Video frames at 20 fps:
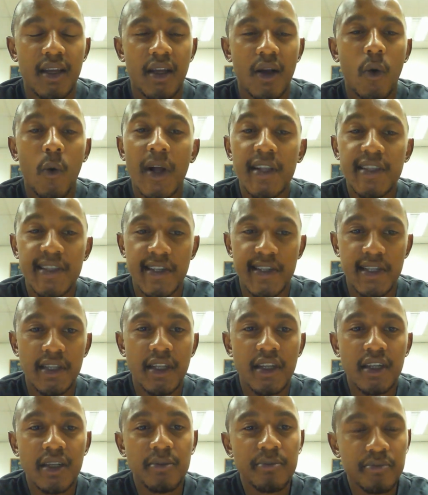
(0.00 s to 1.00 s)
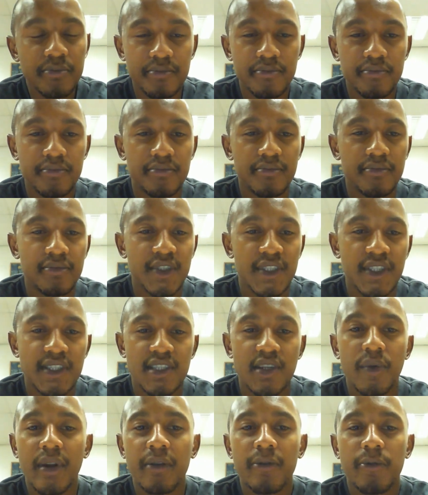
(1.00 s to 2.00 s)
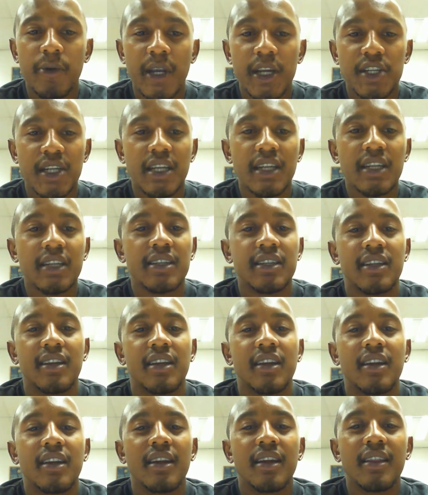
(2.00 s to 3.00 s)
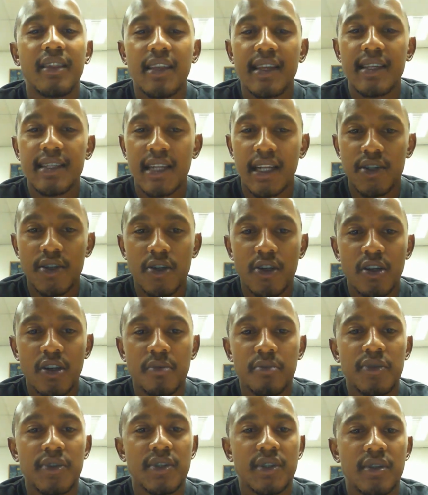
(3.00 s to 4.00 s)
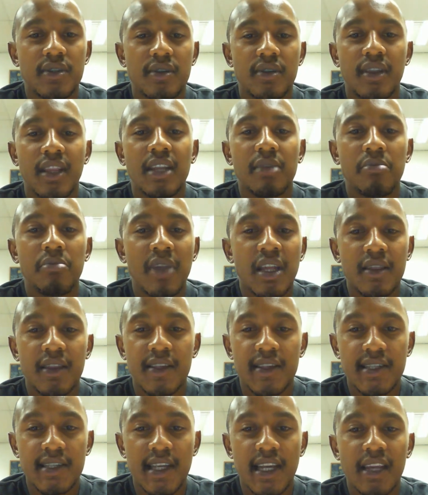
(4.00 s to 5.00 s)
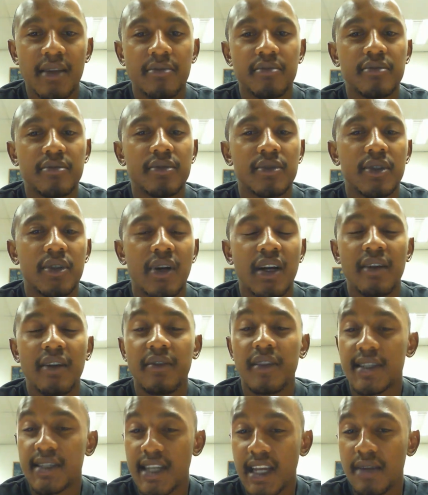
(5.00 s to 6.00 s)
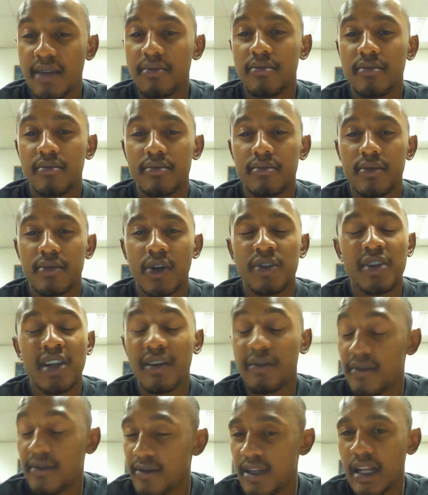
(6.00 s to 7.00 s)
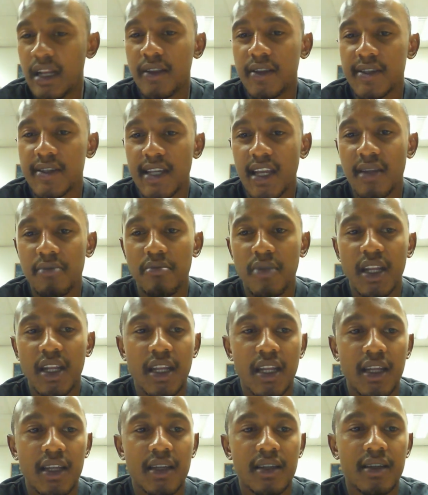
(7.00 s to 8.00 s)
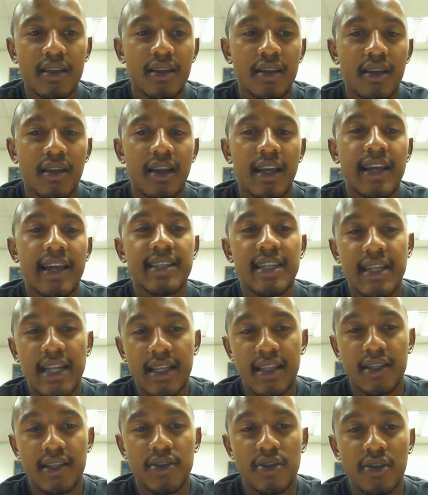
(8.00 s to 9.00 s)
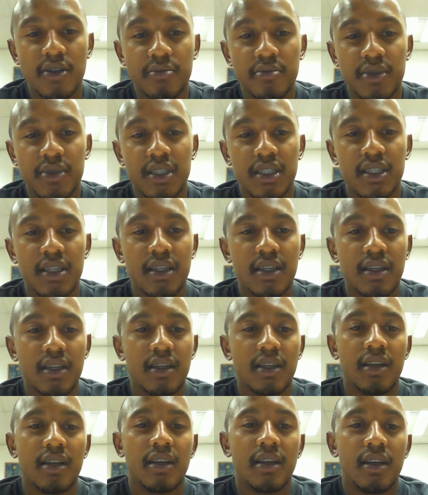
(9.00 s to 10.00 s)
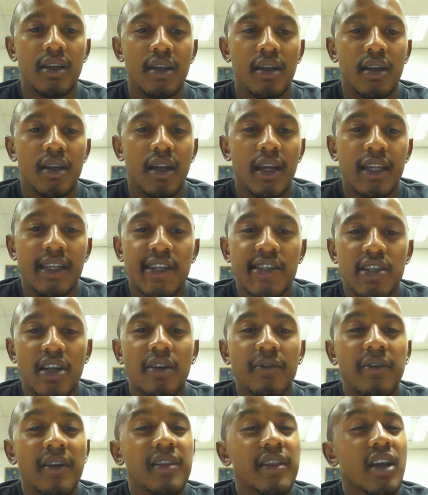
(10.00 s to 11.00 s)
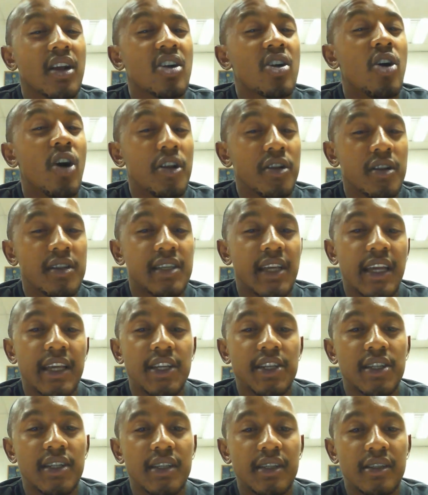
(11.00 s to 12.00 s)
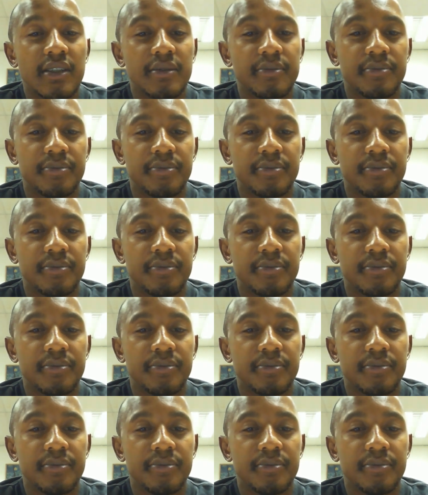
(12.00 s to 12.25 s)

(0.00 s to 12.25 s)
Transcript: What's a synonym? Just a refresher. These are terms that mean the same or have nearly the same meaning as another term. It is often the connotation,